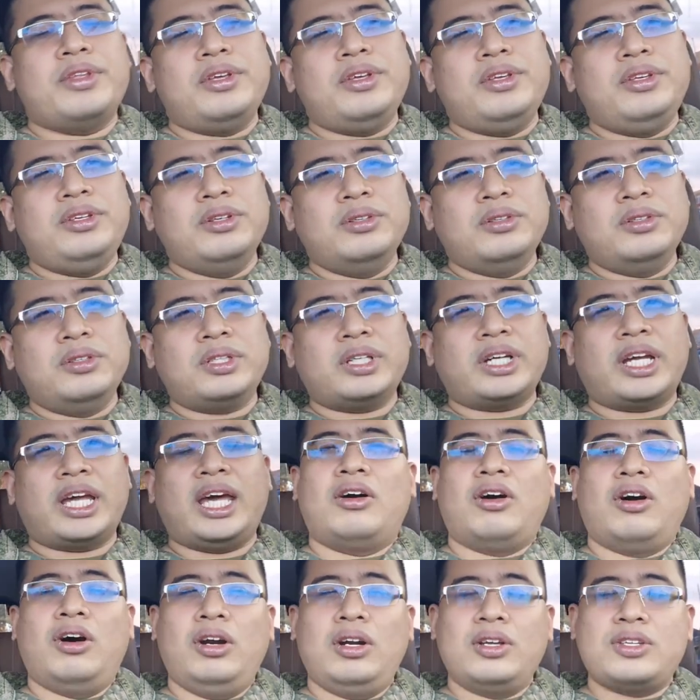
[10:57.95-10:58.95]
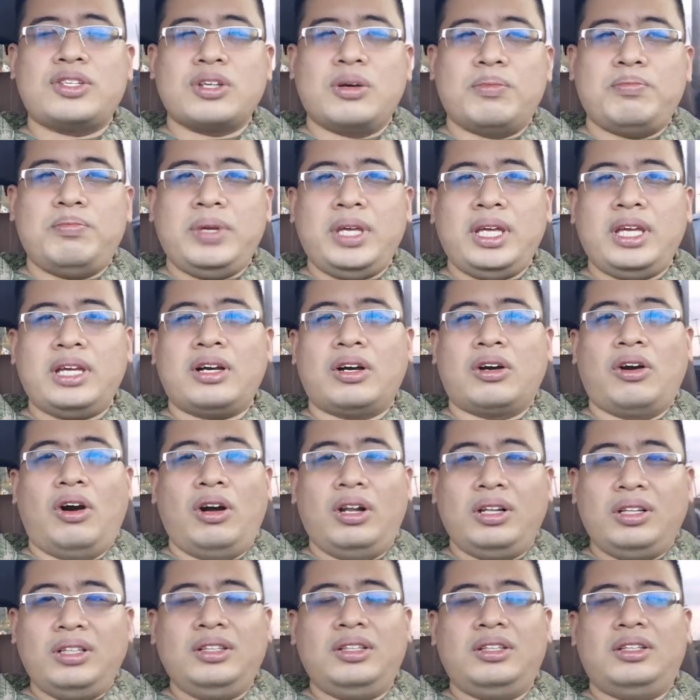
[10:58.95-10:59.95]
You can also be
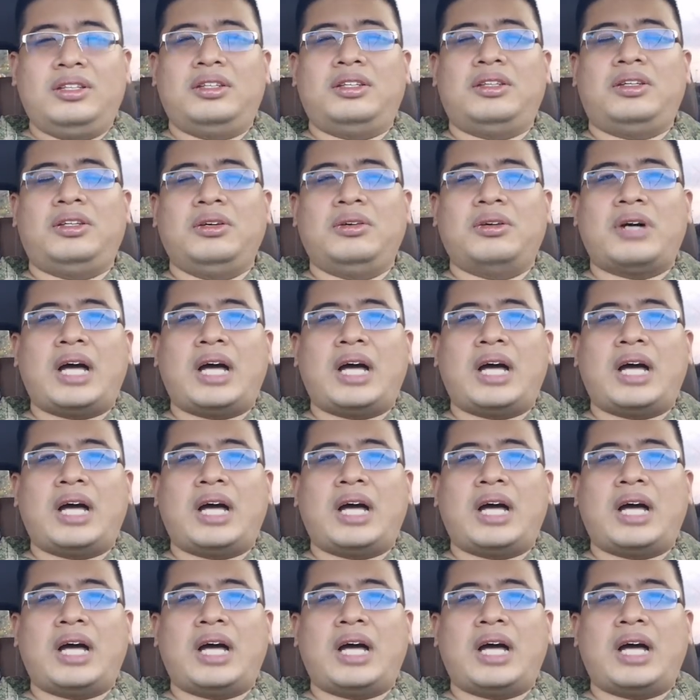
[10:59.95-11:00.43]
called to